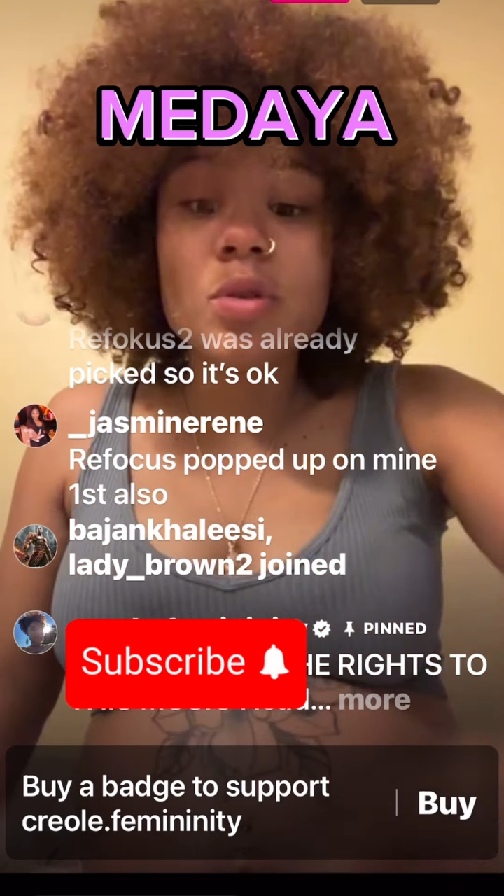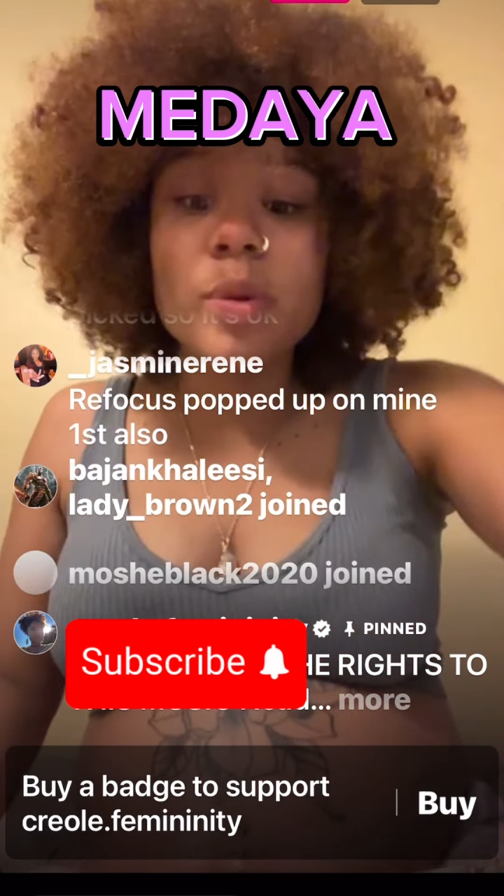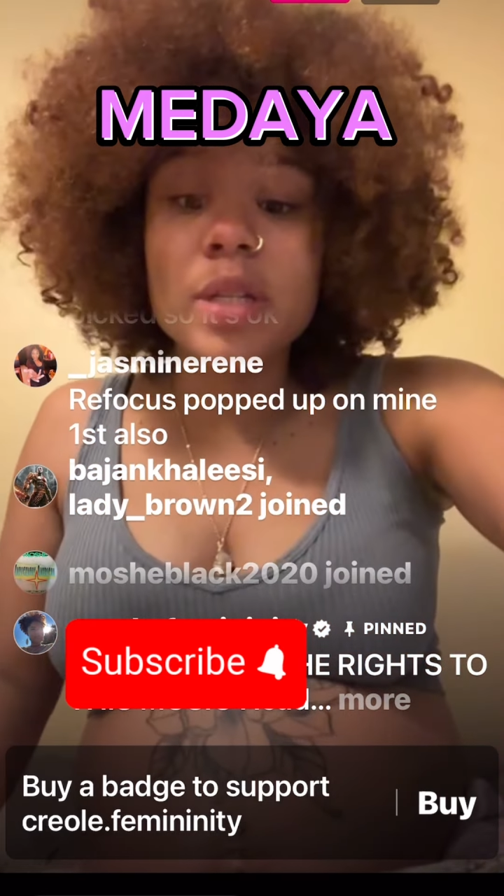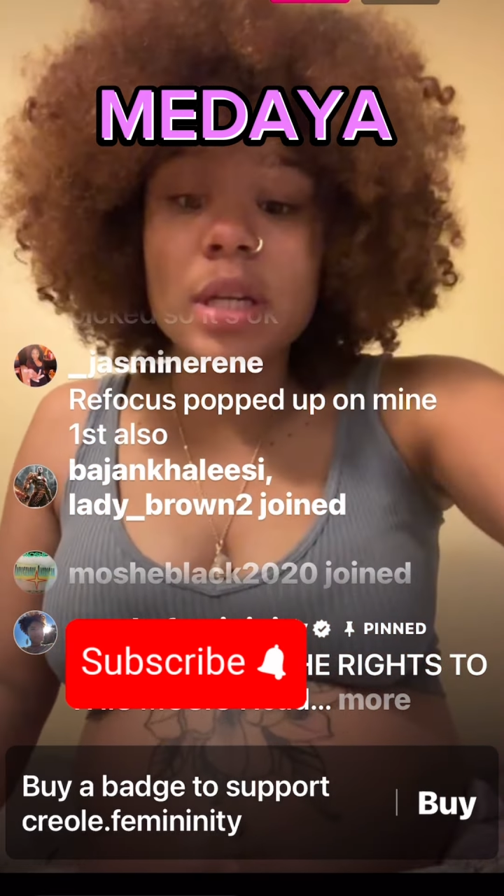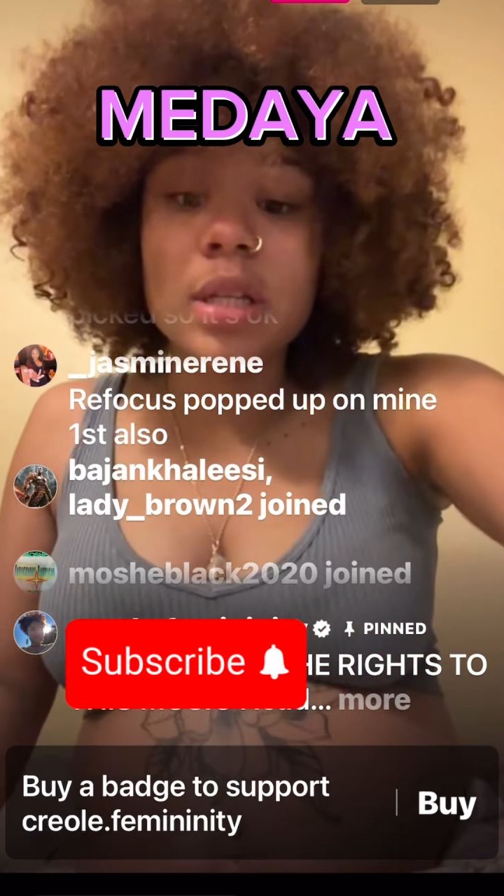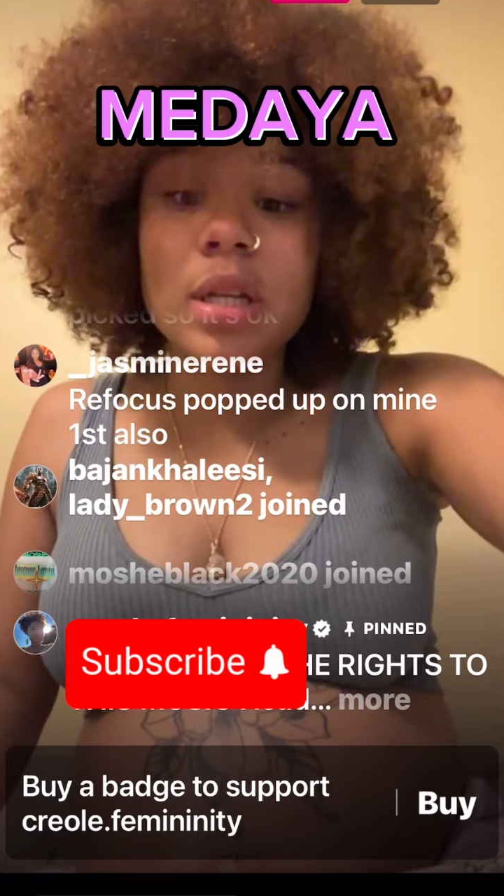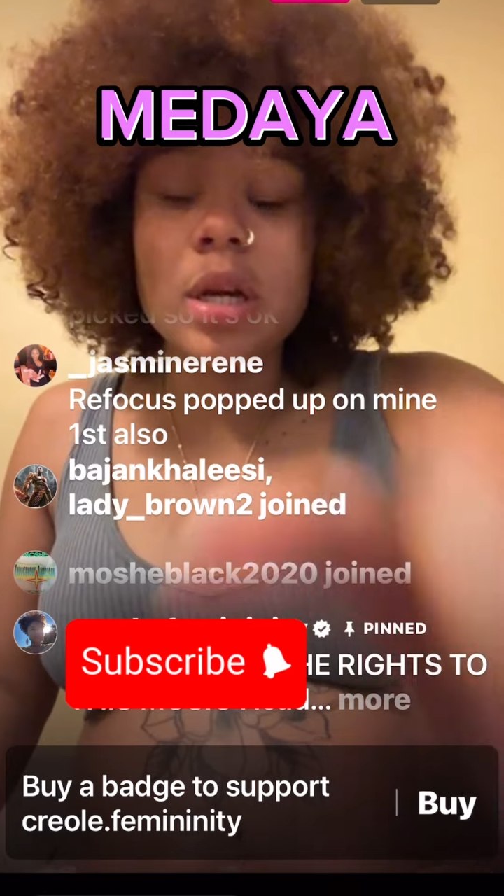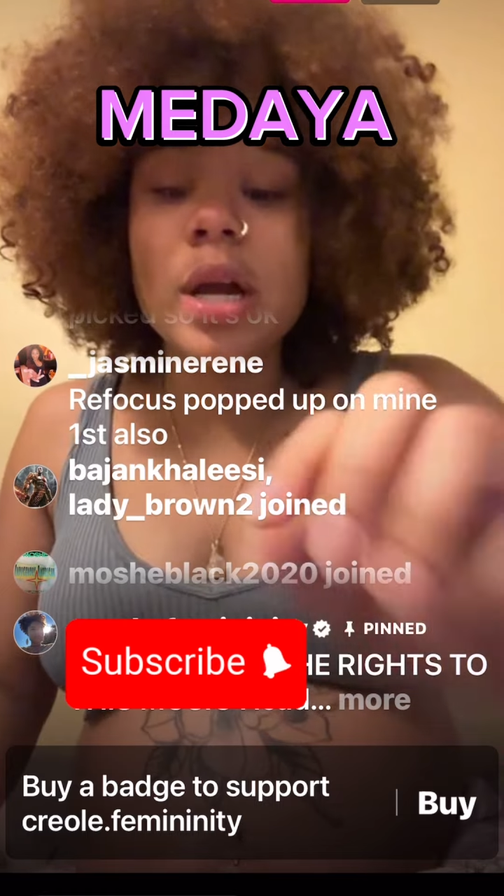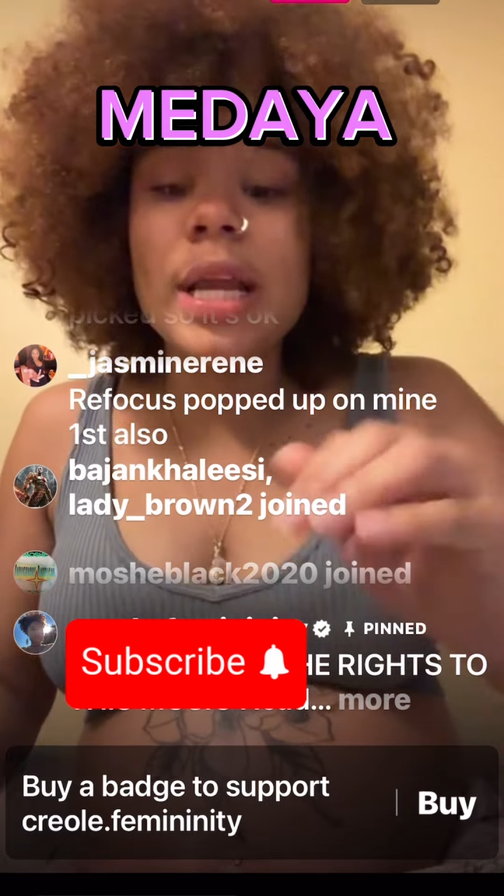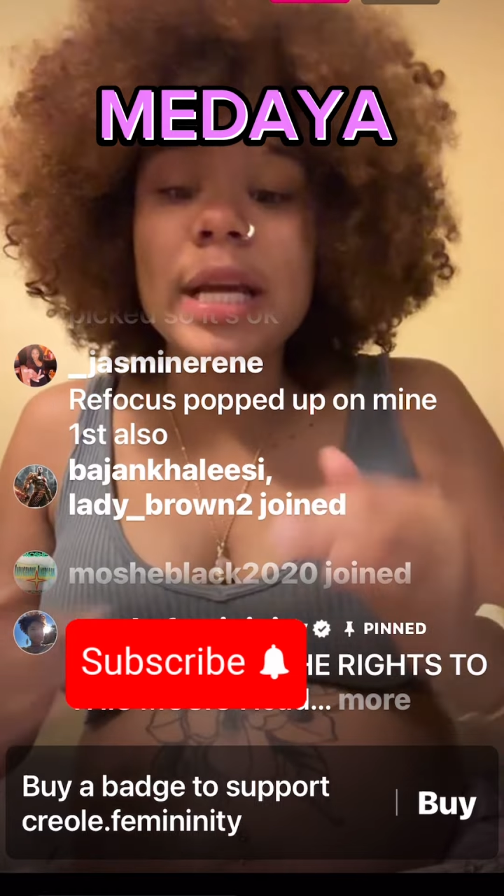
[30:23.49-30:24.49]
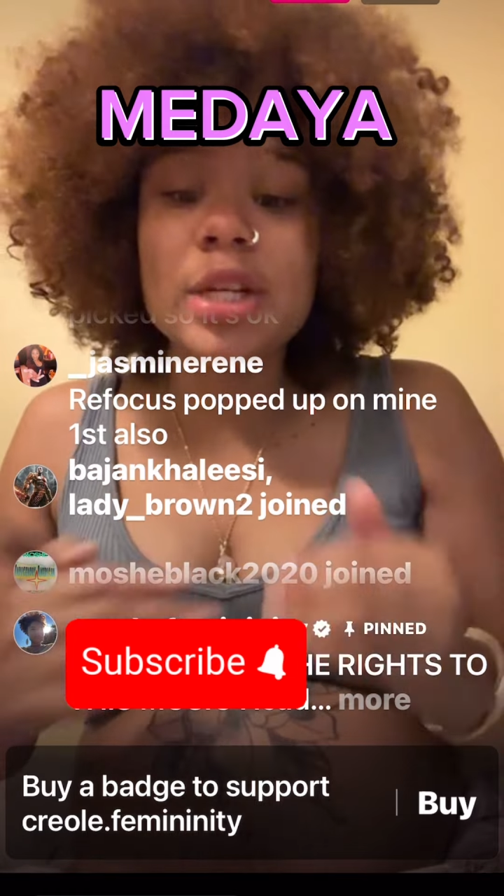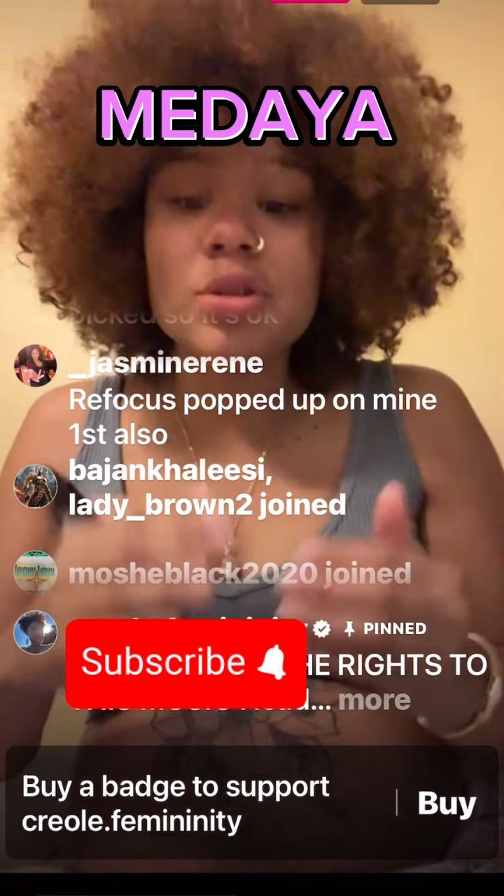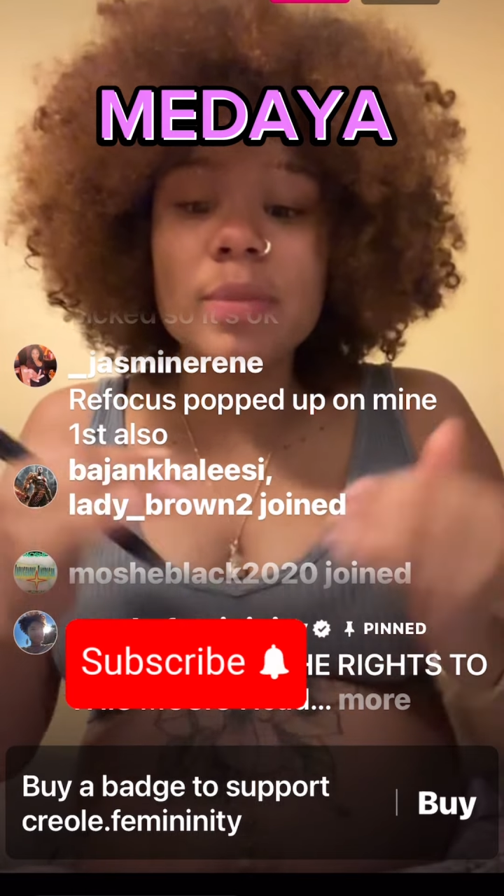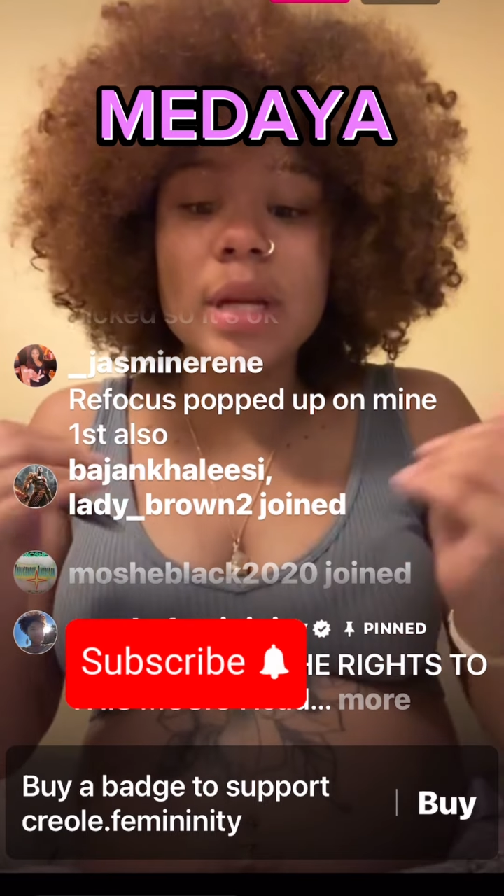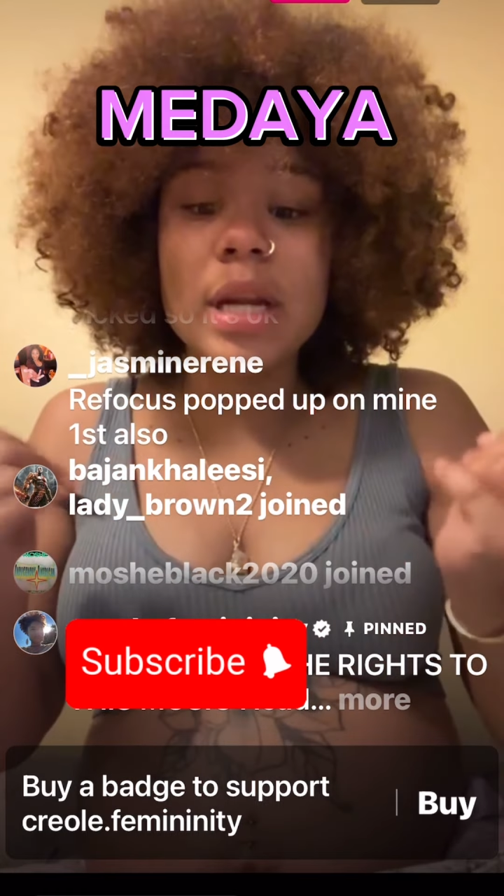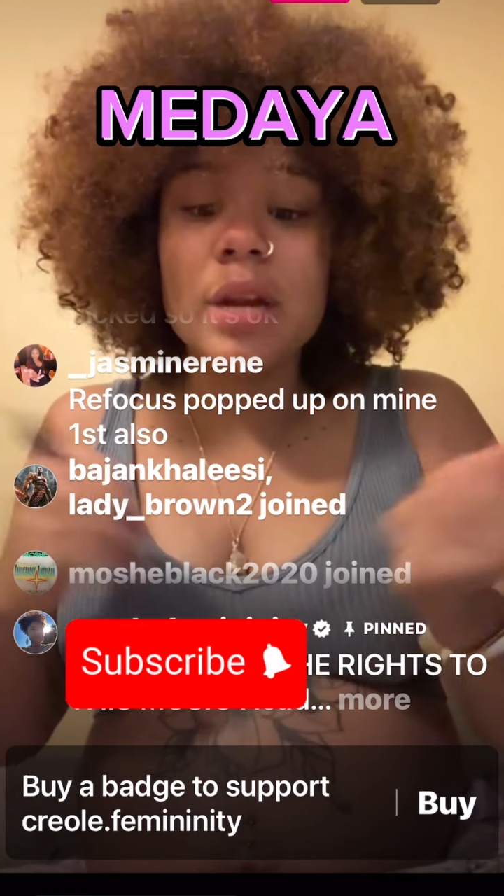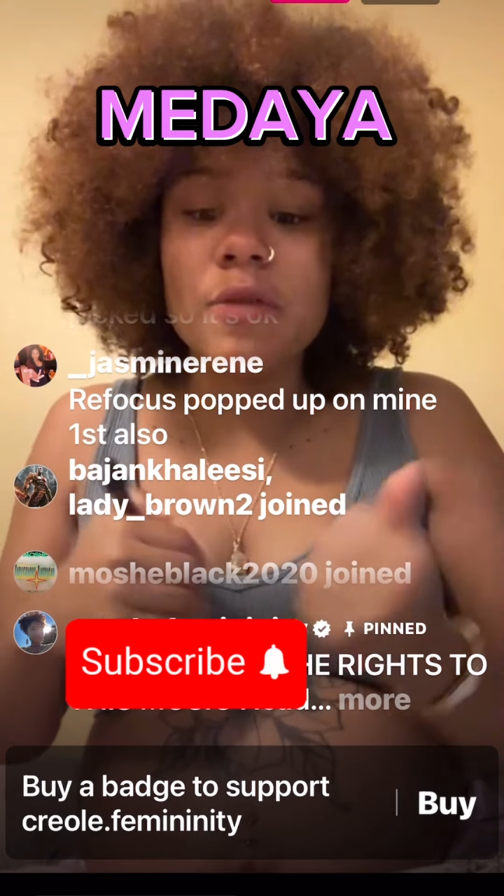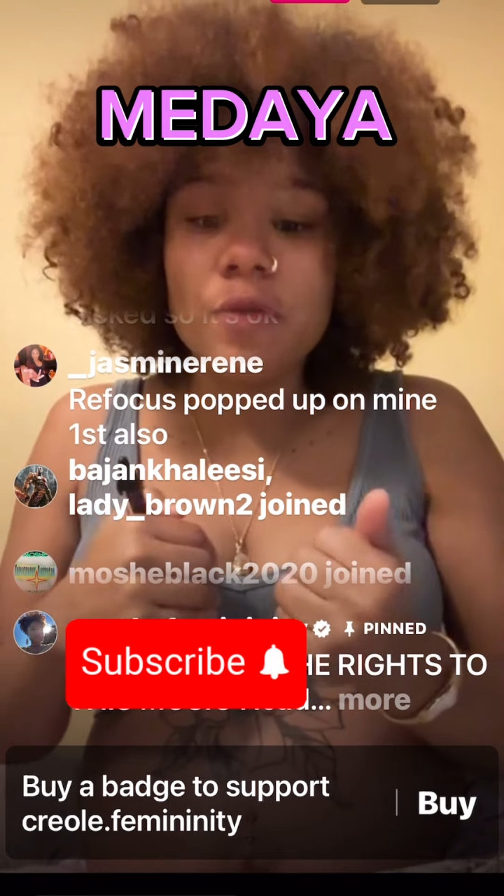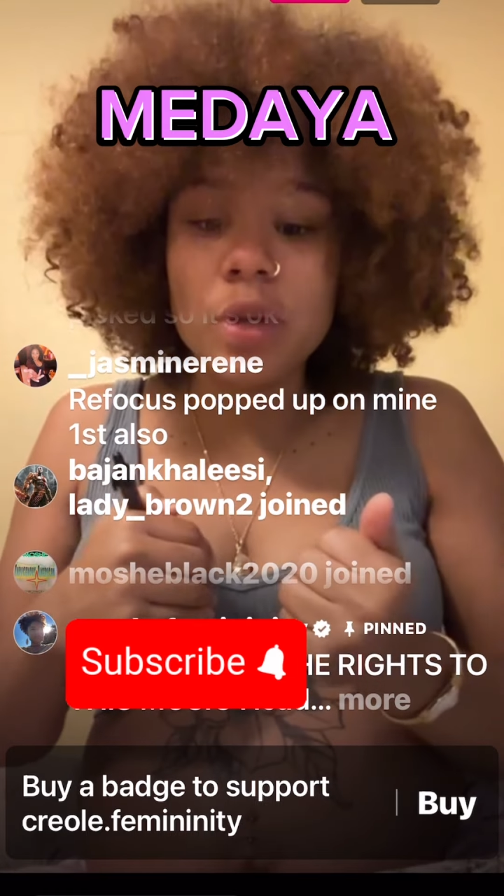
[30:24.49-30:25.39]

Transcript: to protecting their electromagnetic